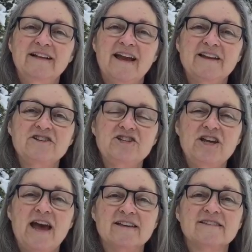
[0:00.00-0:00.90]
and
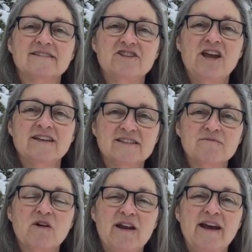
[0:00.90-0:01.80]
she has
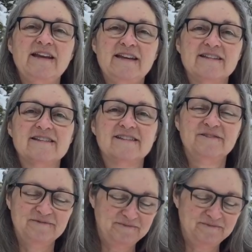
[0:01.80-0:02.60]
some great ideas.